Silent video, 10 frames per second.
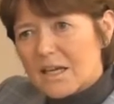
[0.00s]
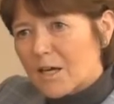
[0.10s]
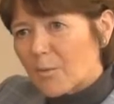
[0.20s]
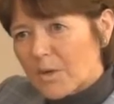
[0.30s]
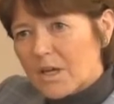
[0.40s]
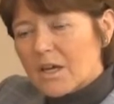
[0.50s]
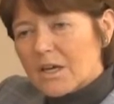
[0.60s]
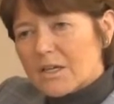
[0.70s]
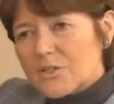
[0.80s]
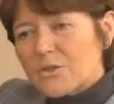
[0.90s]

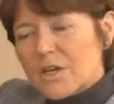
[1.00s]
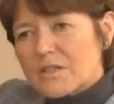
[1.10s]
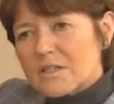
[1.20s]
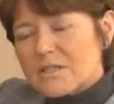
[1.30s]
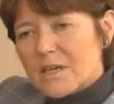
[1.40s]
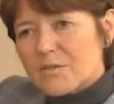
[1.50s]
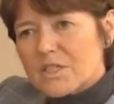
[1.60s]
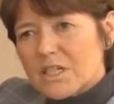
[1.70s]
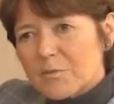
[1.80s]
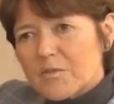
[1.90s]
In
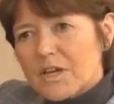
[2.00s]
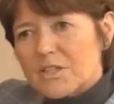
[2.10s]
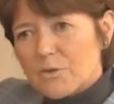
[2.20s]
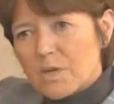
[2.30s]
2017, we've had